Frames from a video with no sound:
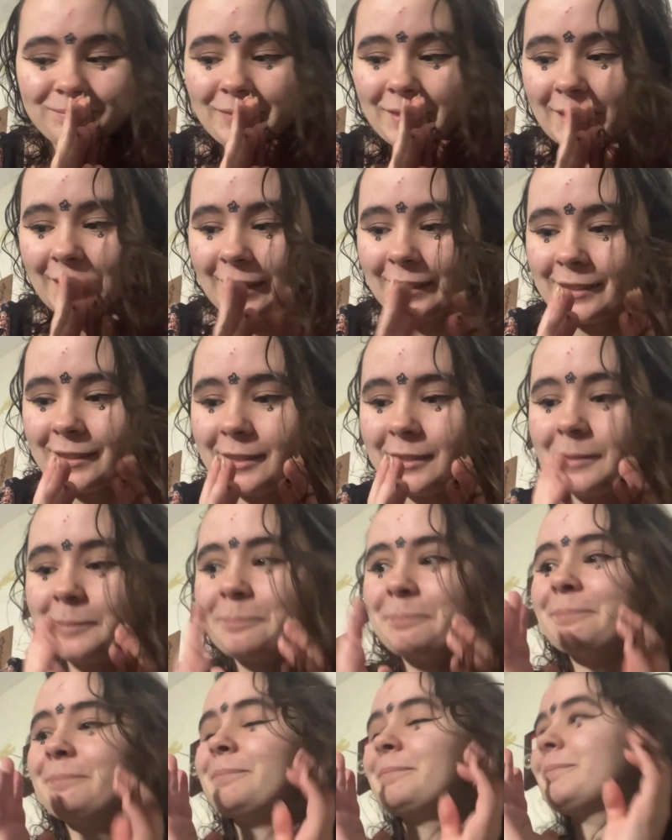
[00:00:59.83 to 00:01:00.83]
Yes.
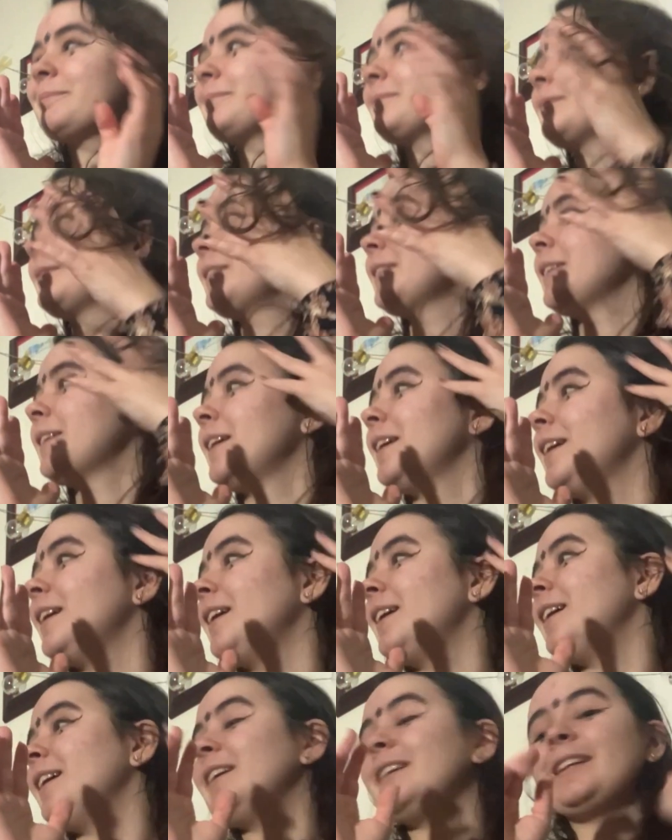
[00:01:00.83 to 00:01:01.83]

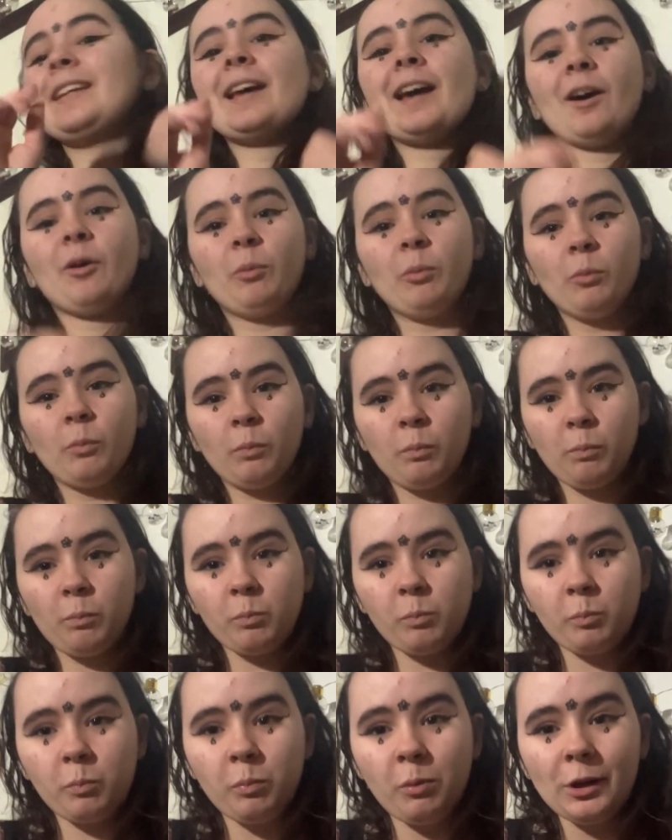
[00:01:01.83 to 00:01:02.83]
Now,
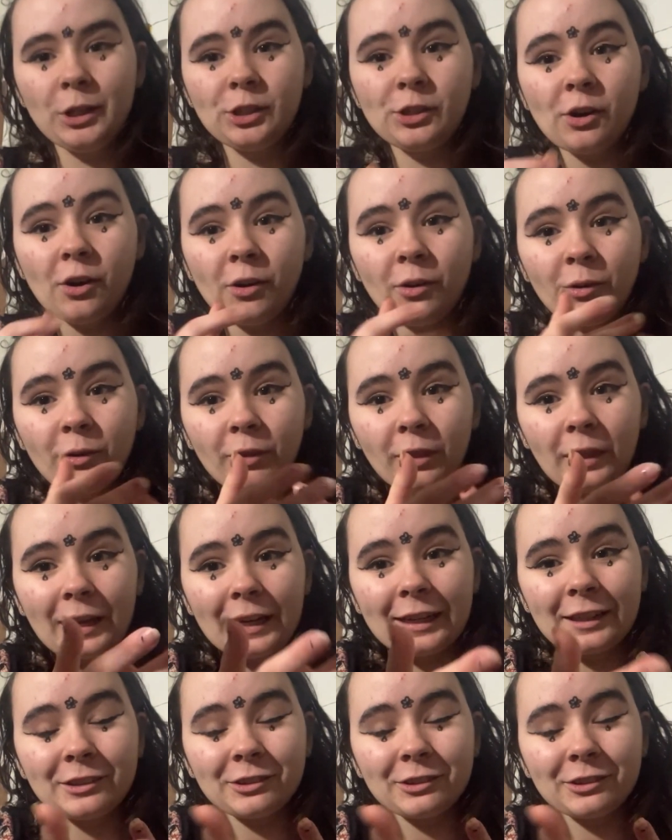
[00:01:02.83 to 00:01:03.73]
would y'all like a